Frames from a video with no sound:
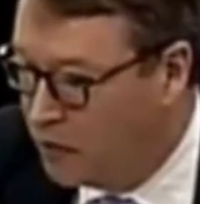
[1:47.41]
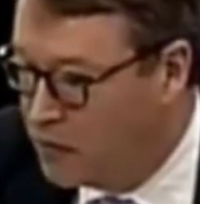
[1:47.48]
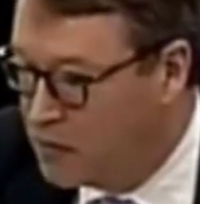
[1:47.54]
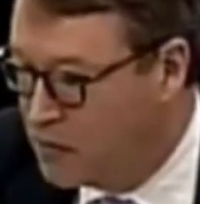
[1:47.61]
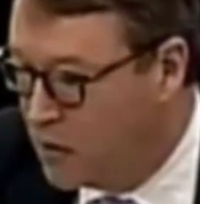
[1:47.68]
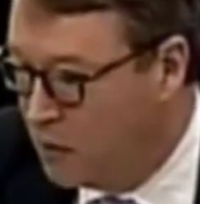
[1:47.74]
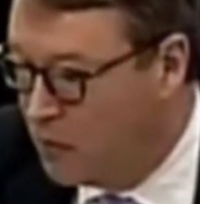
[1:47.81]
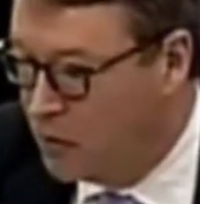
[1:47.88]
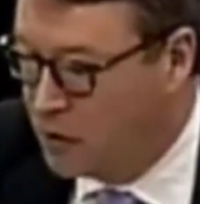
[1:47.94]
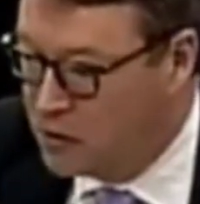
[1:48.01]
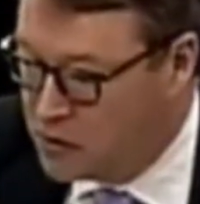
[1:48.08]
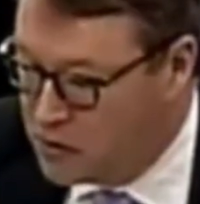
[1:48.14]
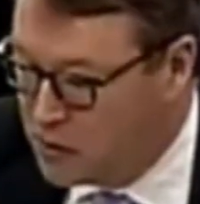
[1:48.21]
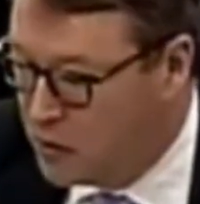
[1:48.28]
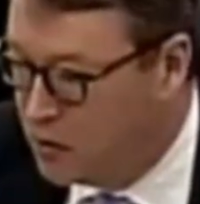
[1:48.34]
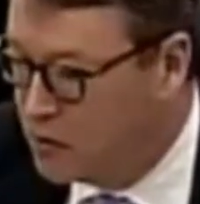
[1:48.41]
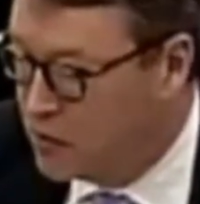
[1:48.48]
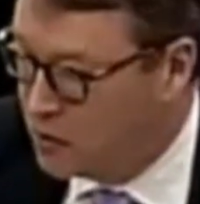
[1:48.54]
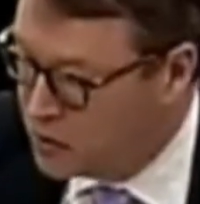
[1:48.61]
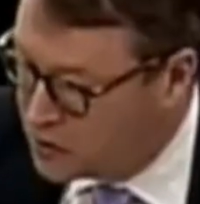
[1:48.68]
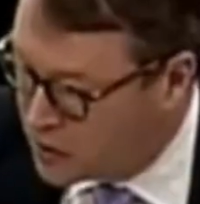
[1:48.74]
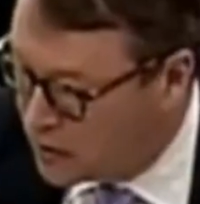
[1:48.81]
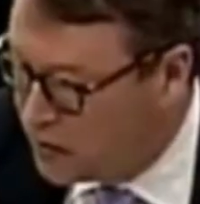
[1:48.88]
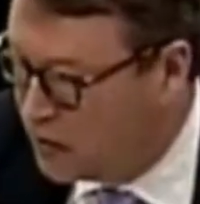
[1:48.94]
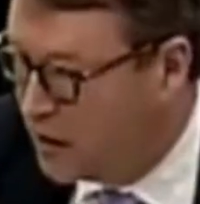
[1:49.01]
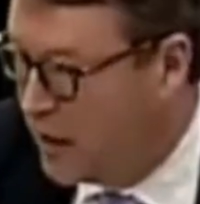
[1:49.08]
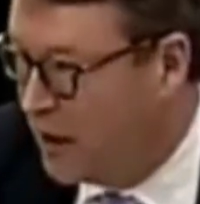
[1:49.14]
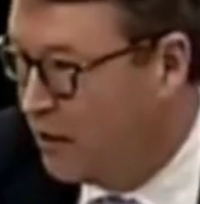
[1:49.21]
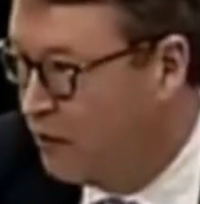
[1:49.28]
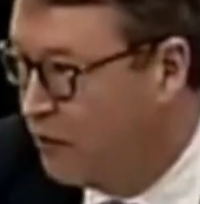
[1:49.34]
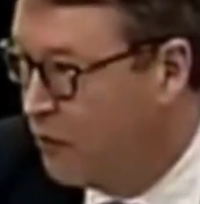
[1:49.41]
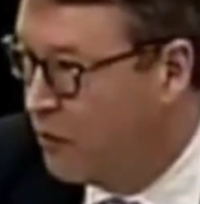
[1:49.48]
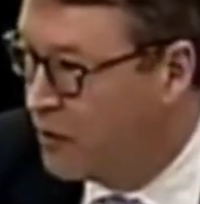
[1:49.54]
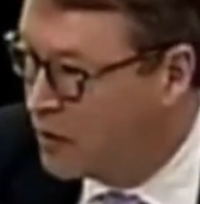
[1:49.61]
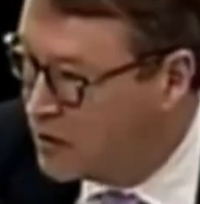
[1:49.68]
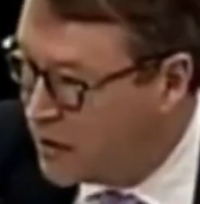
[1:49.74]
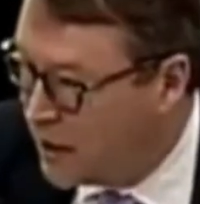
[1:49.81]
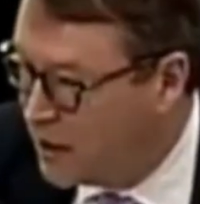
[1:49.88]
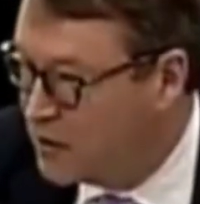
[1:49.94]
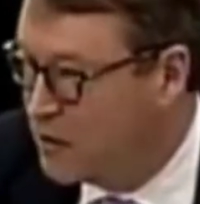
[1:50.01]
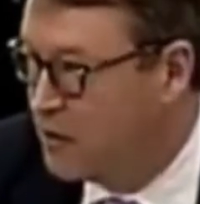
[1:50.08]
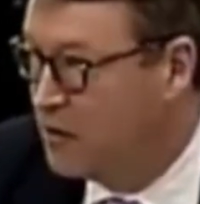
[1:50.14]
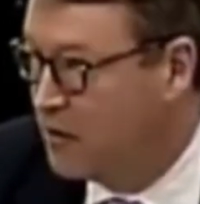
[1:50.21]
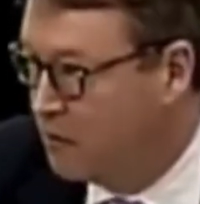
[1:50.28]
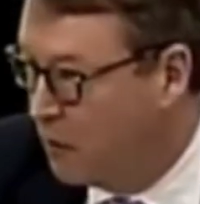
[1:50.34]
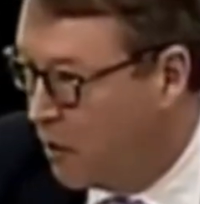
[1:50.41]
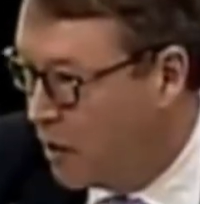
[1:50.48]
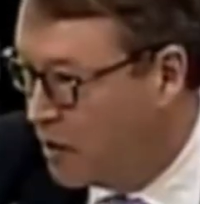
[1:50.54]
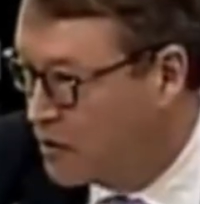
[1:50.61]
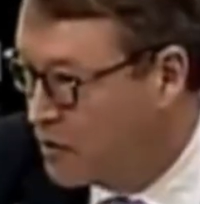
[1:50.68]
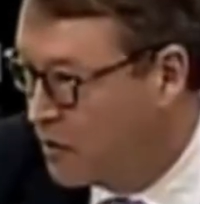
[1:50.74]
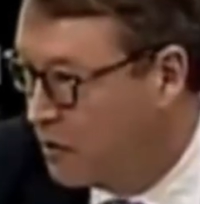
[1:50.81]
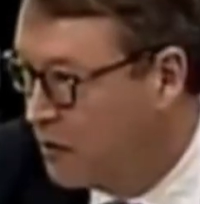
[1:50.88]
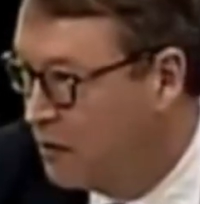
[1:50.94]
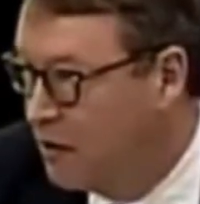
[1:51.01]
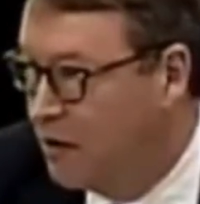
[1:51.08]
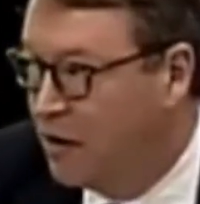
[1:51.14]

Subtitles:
the summer concerns are Southern California, Texas, and Boston.